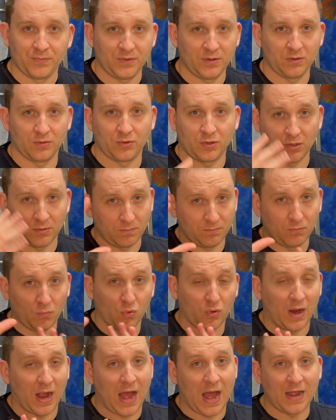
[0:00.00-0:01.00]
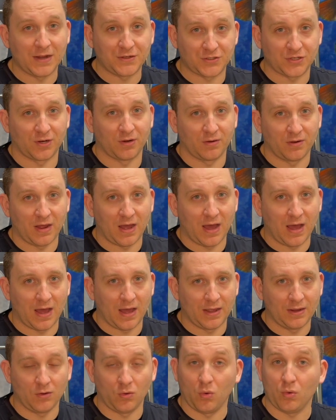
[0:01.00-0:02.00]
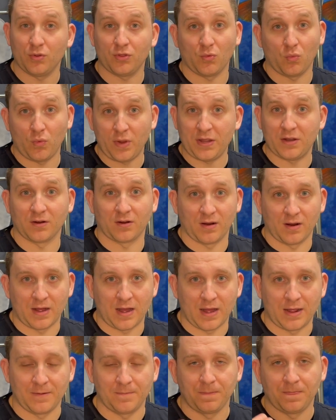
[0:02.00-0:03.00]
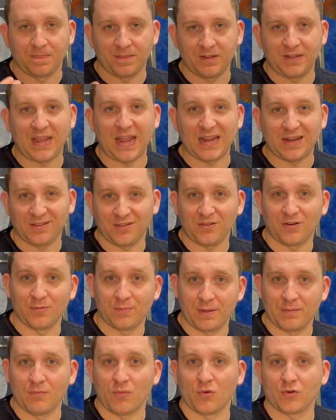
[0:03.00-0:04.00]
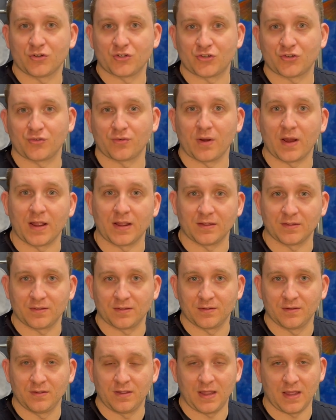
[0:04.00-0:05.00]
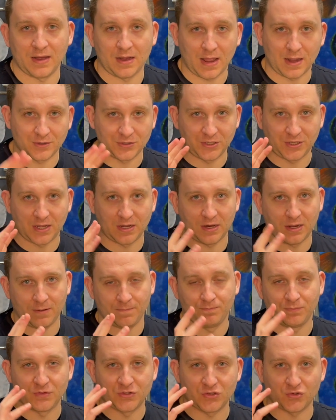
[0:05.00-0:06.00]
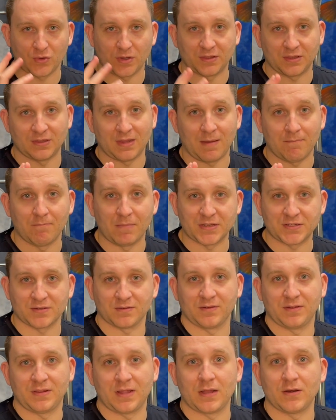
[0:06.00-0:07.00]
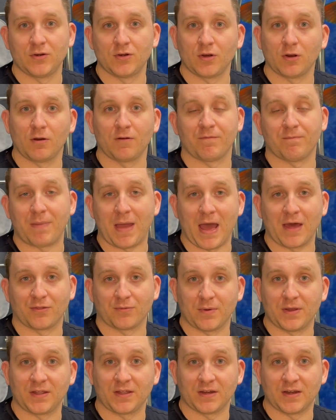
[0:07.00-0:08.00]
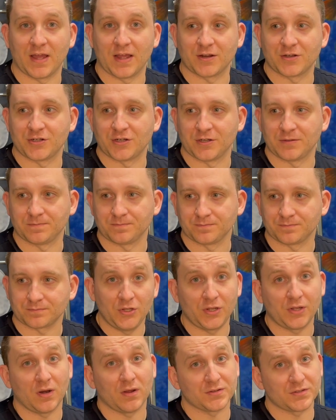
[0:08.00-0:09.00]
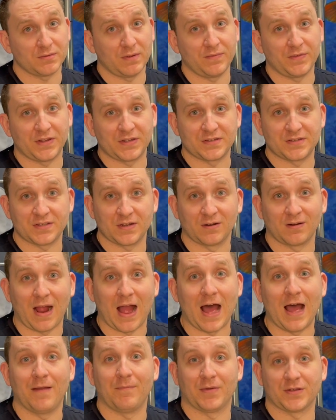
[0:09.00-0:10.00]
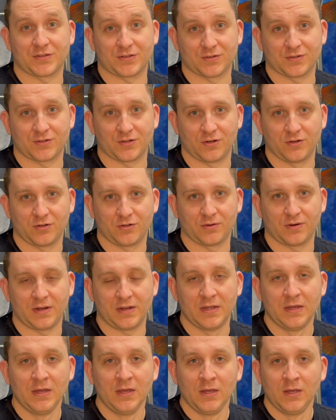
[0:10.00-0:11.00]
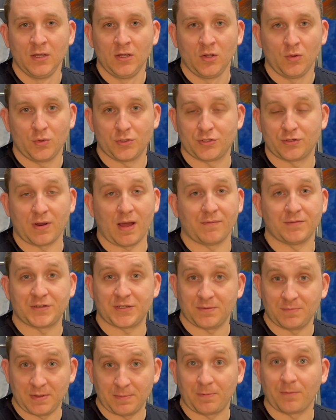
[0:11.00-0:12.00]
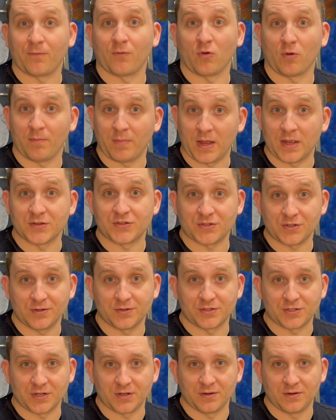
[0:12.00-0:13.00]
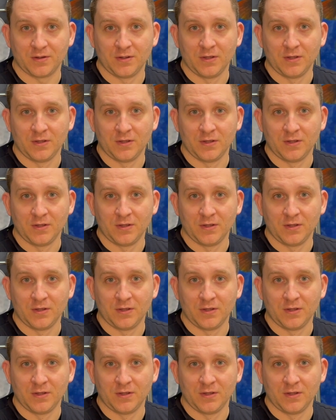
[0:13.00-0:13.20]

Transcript: or the more eye-turned eye or the weaker eye to gain a little bit more strength and actually kind of strengthen that muscle and that nerve pathway connection. You can also even consider eye muscle surgery, which would obviously be performed by a surgeon.